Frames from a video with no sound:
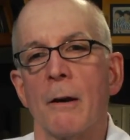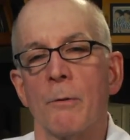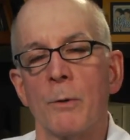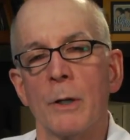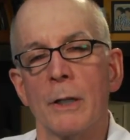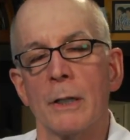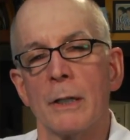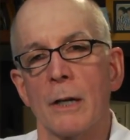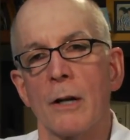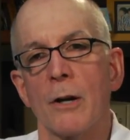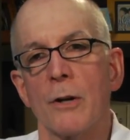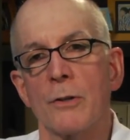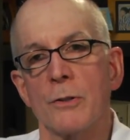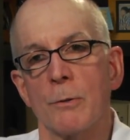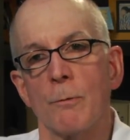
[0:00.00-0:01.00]
really
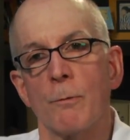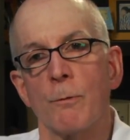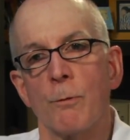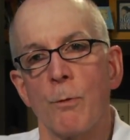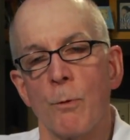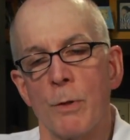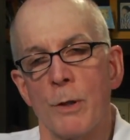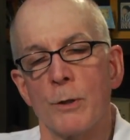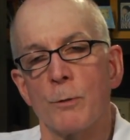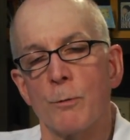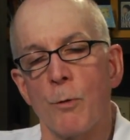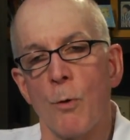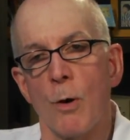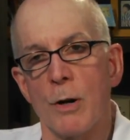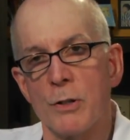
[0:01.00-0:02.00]
occurs in there's
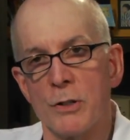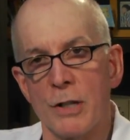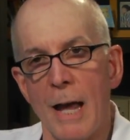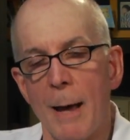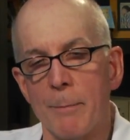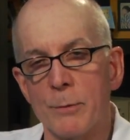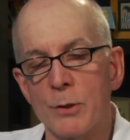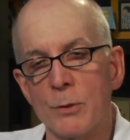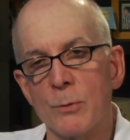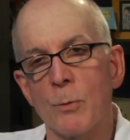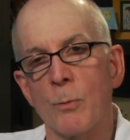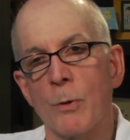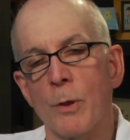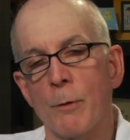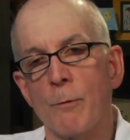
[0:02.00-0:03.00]
4 steps.
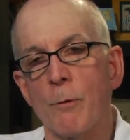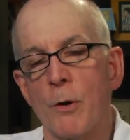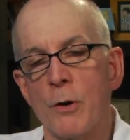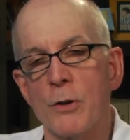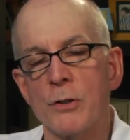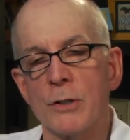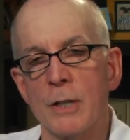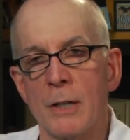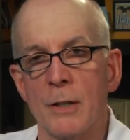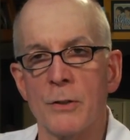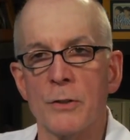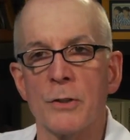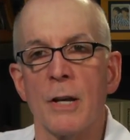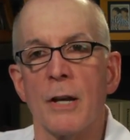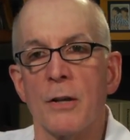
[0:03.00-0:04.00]
The first
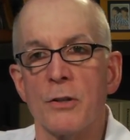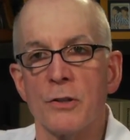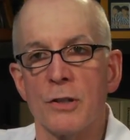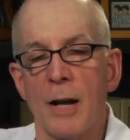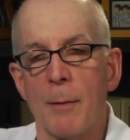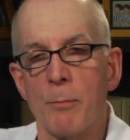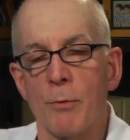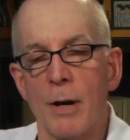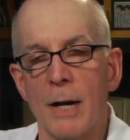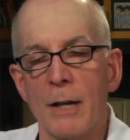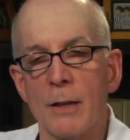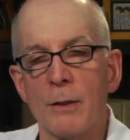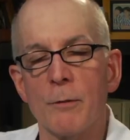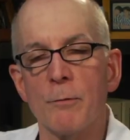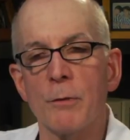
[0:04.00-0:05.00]
is
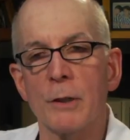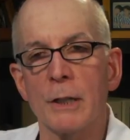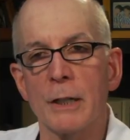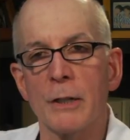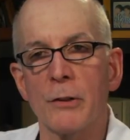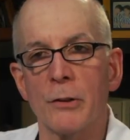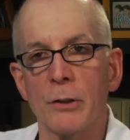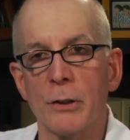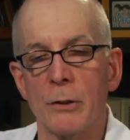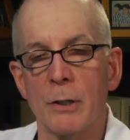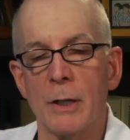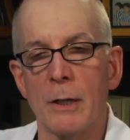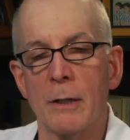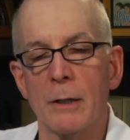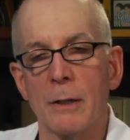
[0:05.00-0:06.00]
separating the follicular
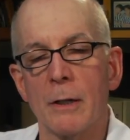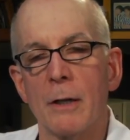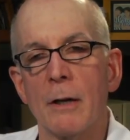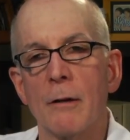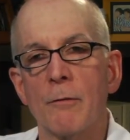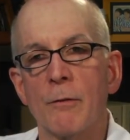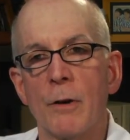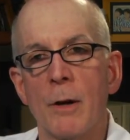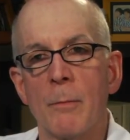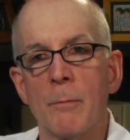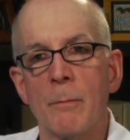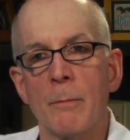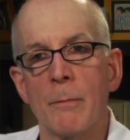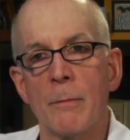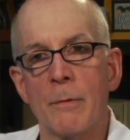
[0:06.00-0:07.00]
unit
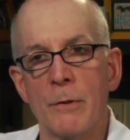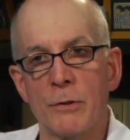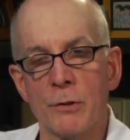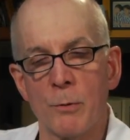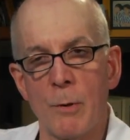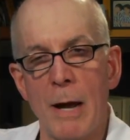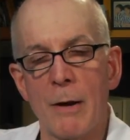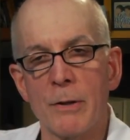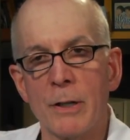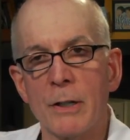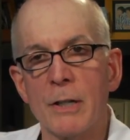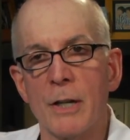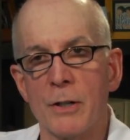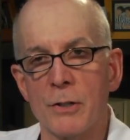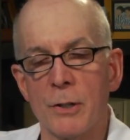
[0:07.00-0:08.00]
from the surrounding
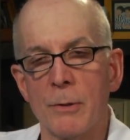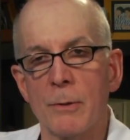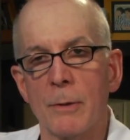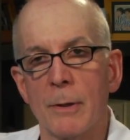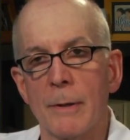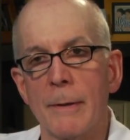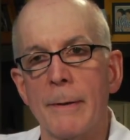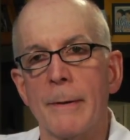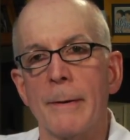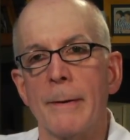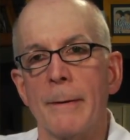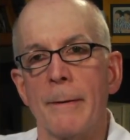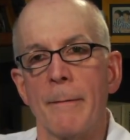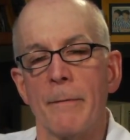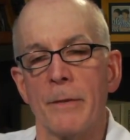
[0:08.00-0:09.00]
tissue.
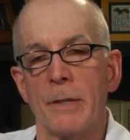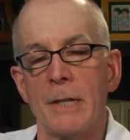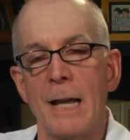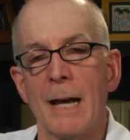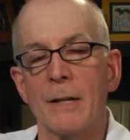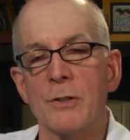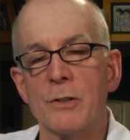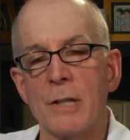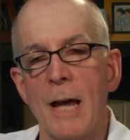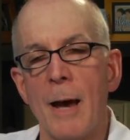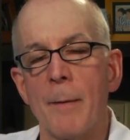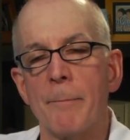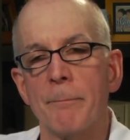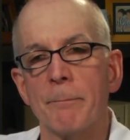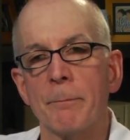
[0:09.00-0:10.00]
The next
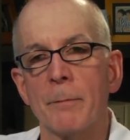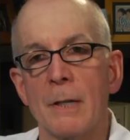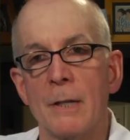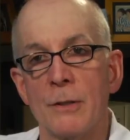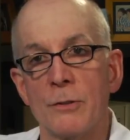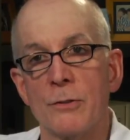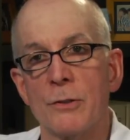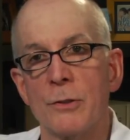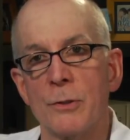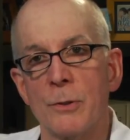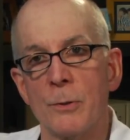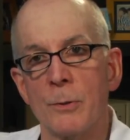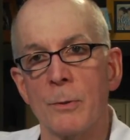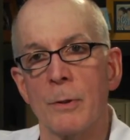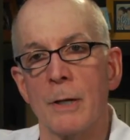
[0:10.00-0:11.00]
step is
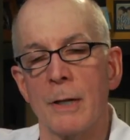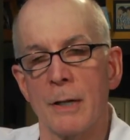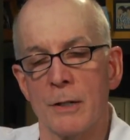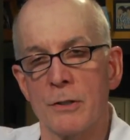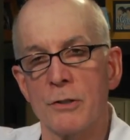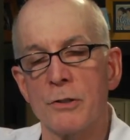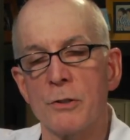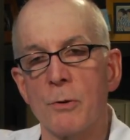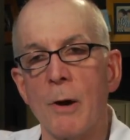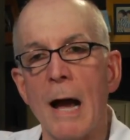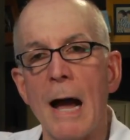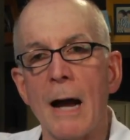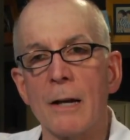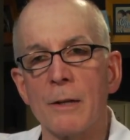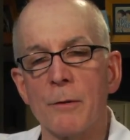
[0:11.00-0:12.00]
to
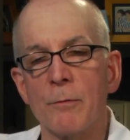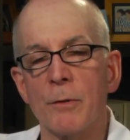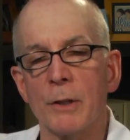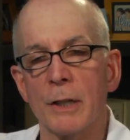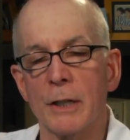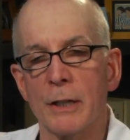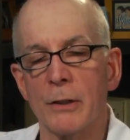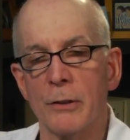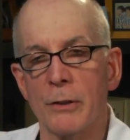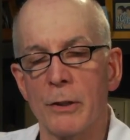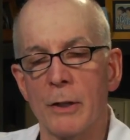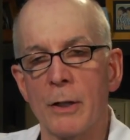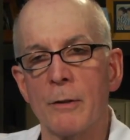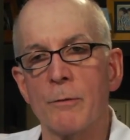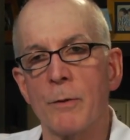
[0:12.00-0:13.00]
extract the follicular
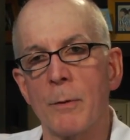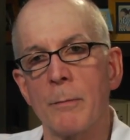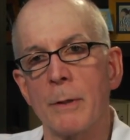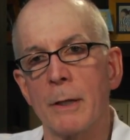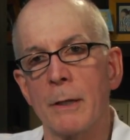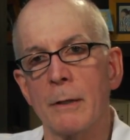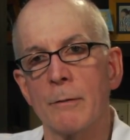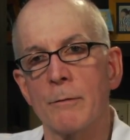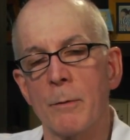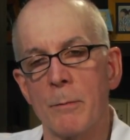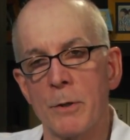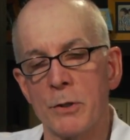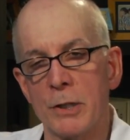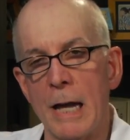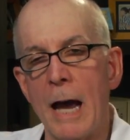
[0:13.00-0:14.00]
unit from
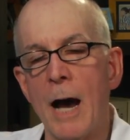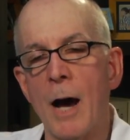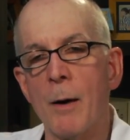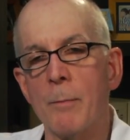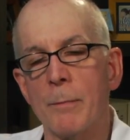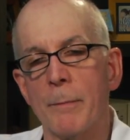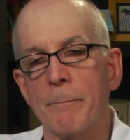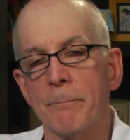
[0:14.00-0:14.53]
the scalp.